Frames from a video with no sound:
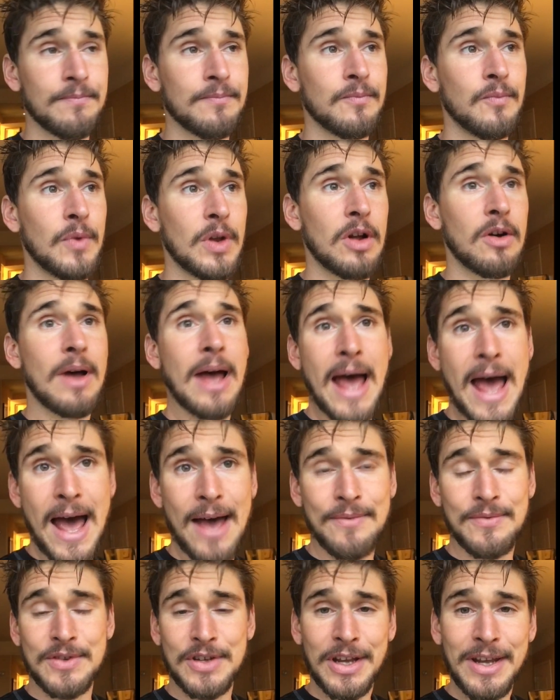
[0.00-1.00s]
We don't
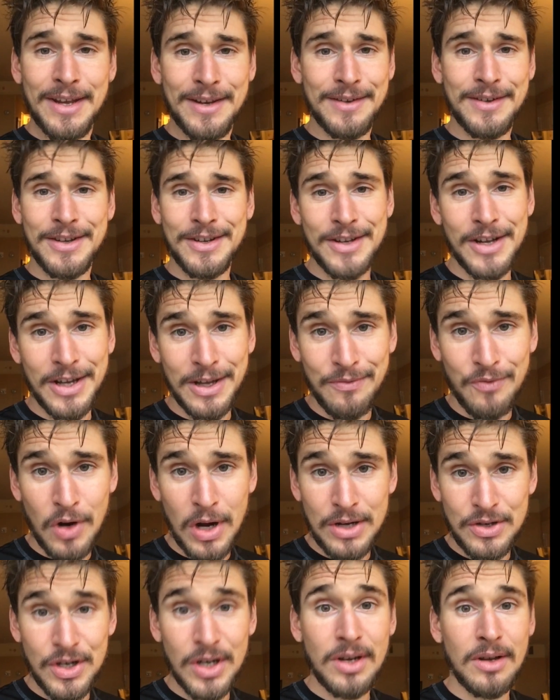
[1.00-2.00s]
have to eat Kentucky Fried
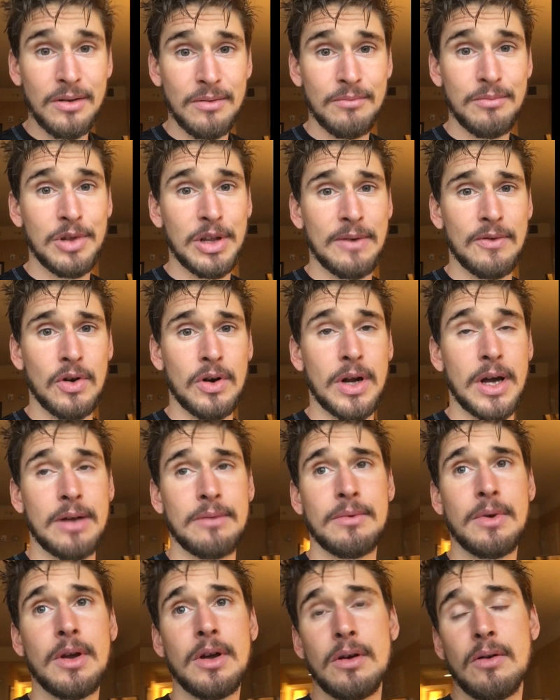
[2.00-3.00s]
Chicken, believe it or not,
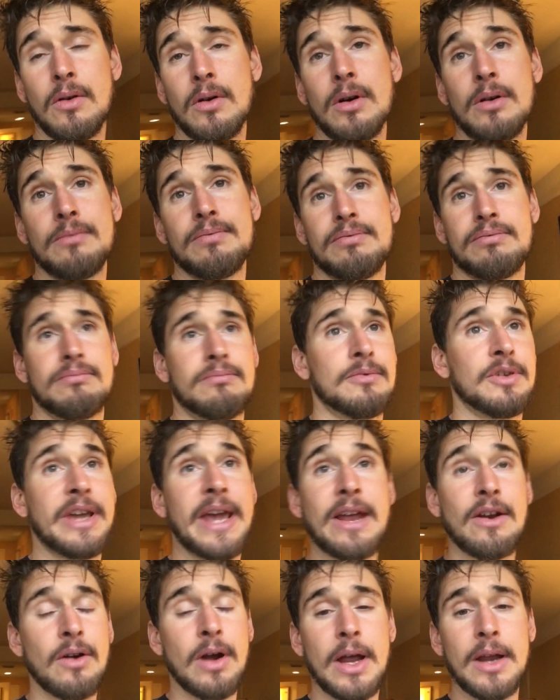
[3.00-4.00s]
or
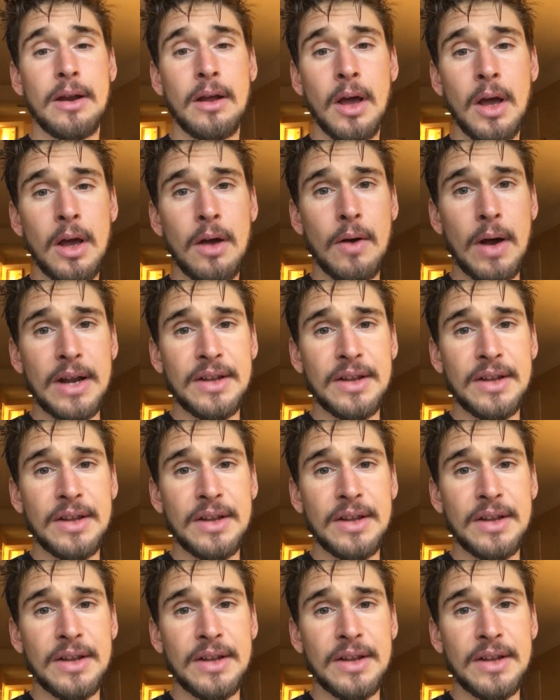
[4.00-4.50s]
Gatorade, right?